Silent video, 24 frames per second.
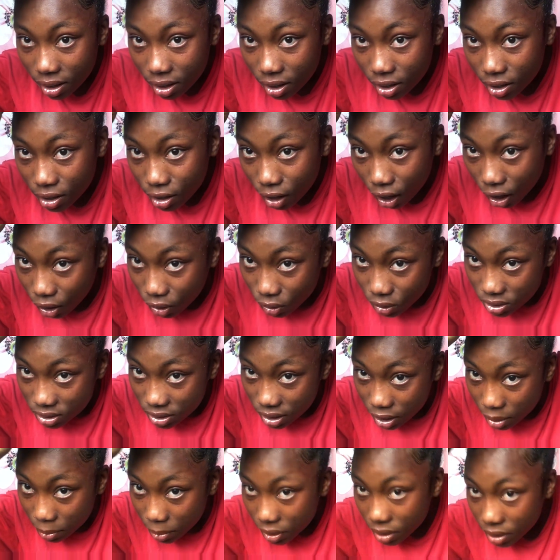Y'all go
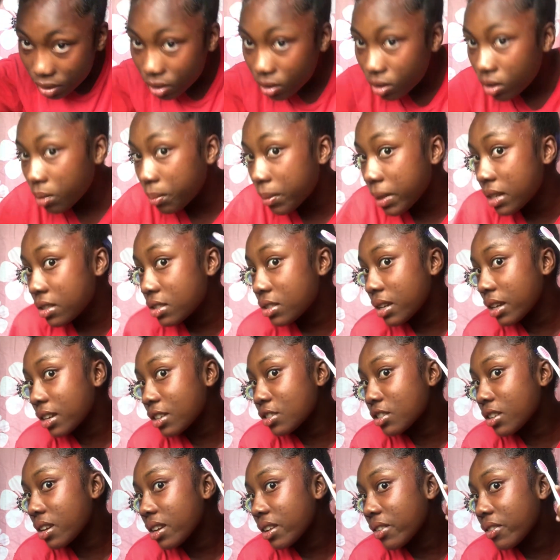tell me in the comment
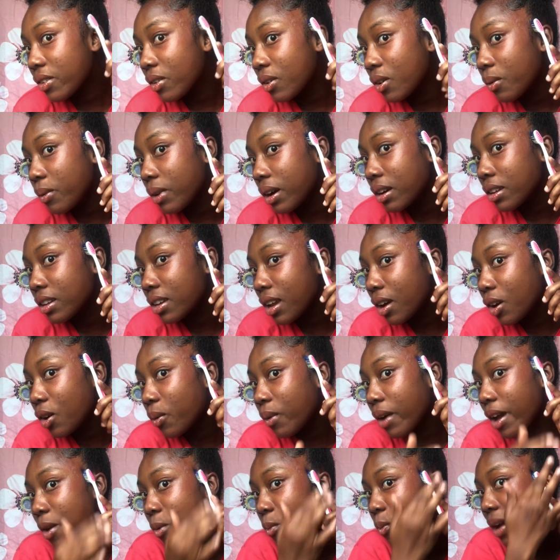section how
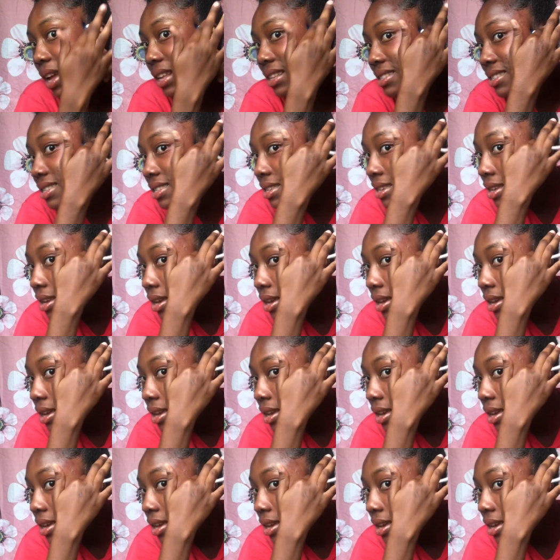I went.